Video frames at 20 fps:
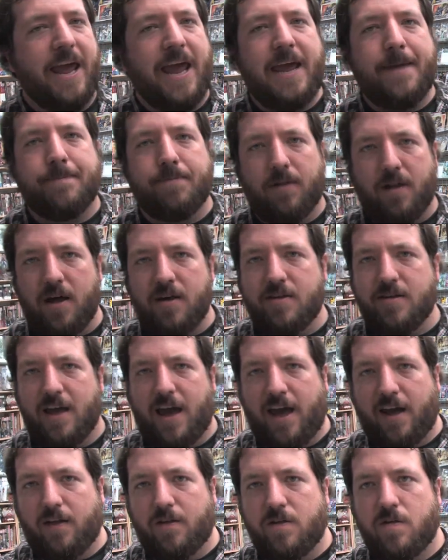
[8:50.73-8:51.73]

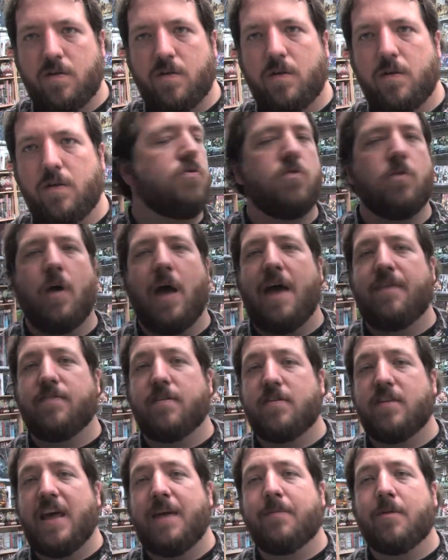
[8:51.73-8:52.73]
A+X, which will have the
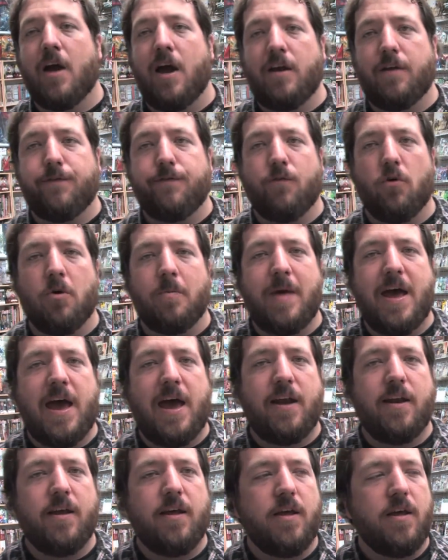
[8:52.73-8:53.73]
same kind of
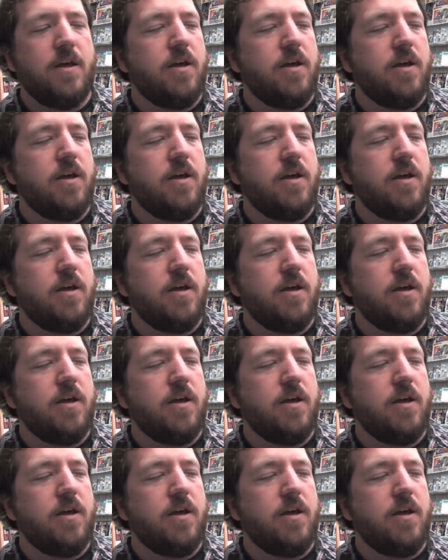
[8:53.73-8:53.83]
format.